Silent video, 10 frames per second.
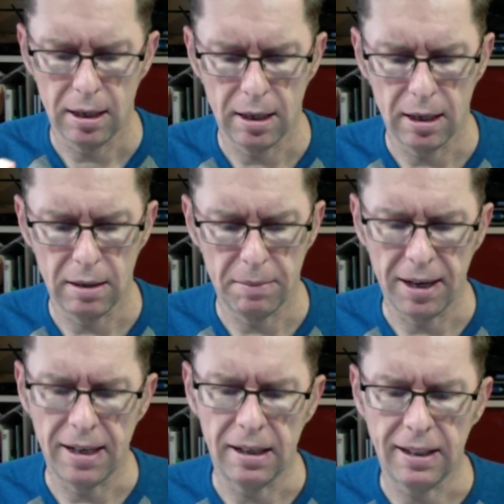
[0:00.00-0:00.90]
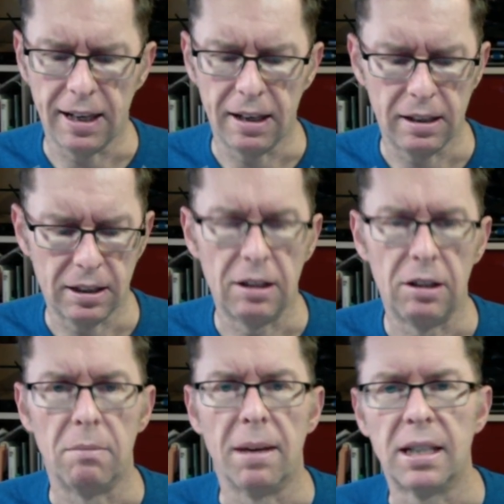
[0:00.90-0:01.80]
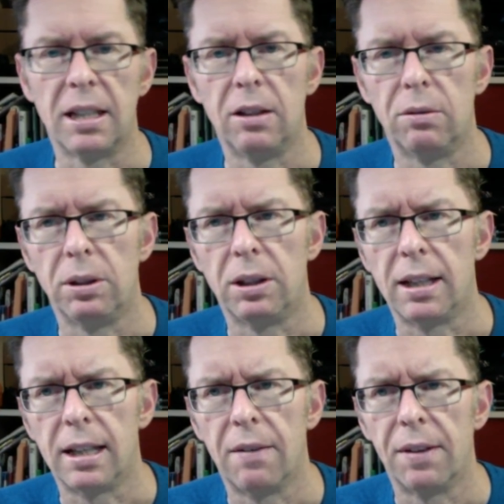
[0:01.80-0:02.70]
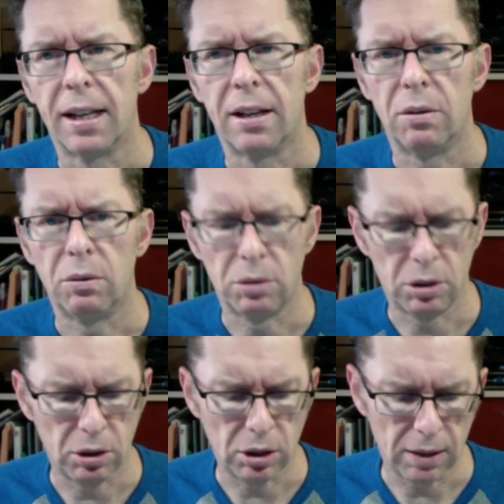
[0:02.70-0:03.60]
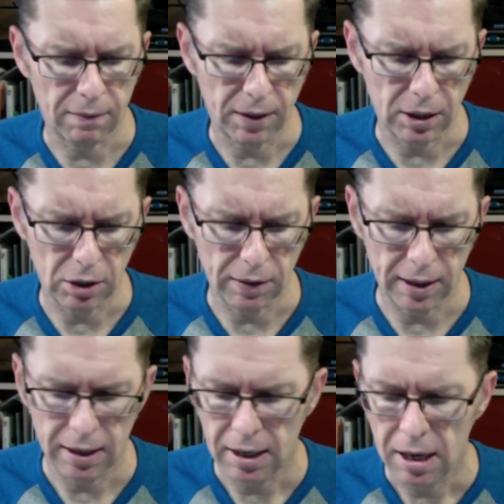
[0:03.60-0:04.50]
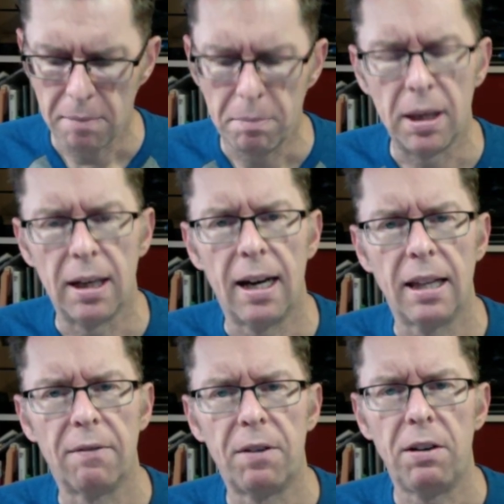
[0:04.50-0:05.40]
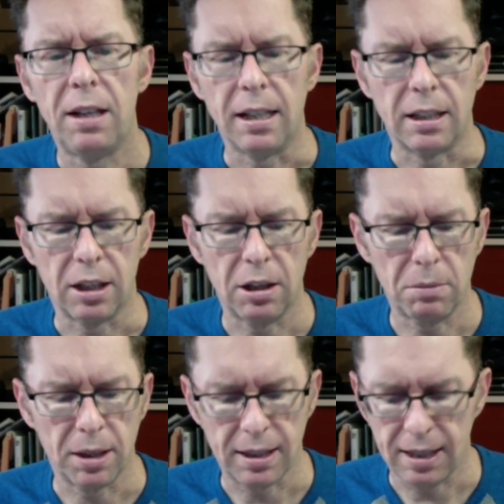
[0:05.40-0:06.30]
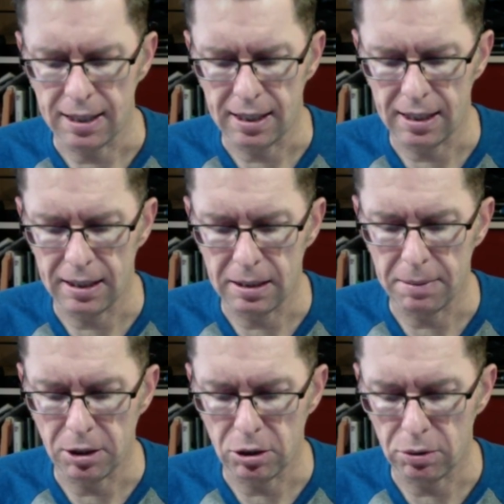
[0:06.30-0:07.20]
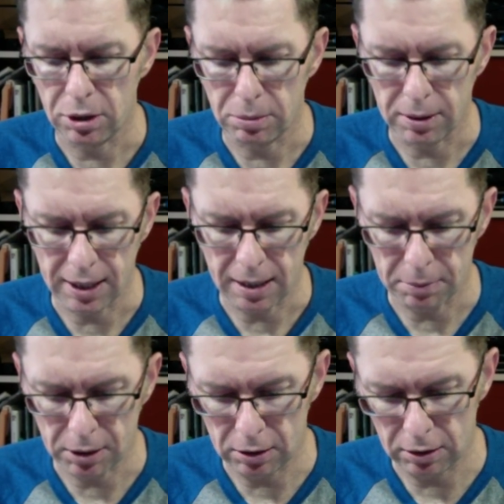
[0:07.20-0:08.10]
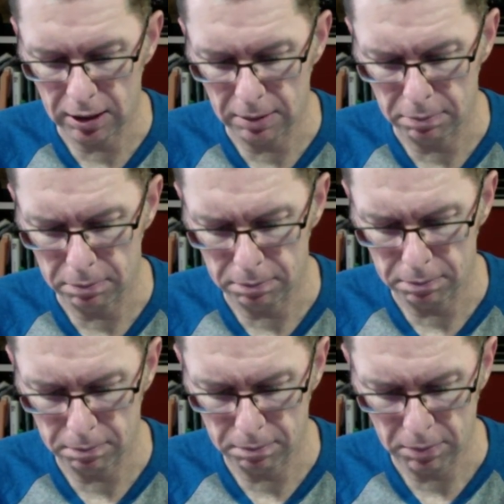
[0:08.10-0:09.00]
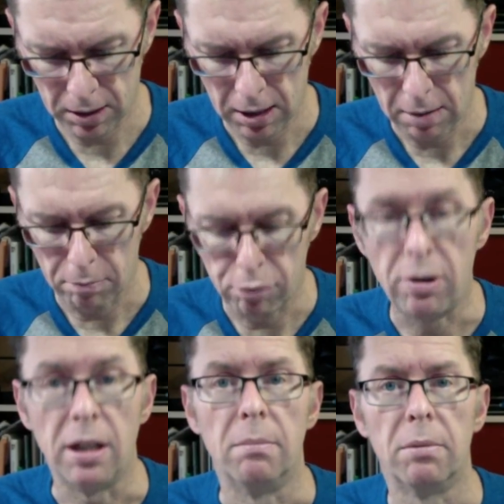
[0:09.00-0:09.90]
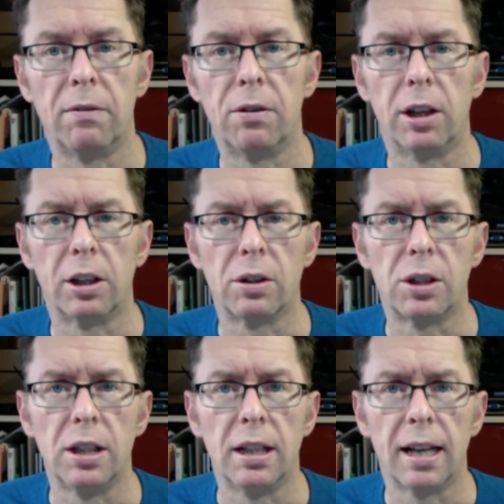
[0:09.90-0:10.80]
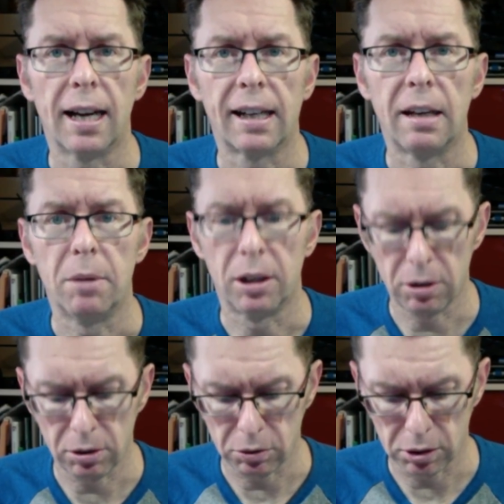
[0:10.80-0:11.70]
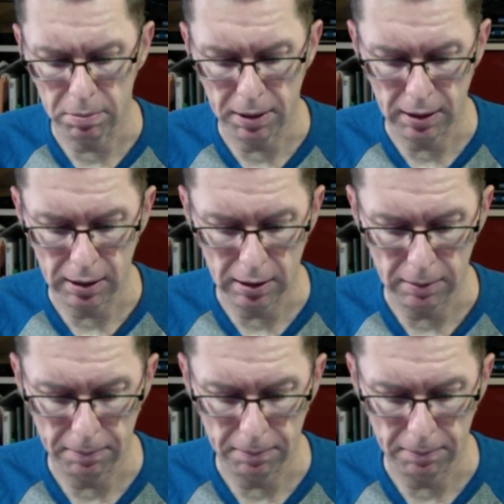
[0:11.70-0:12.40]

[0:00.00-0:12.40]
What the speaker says: And yeah, it's going to look messy, or you can cover that or do something to it. But at the very least, I'd want to test to make sure this was absolutely brilliant before I considered hacking my goggles to pieces.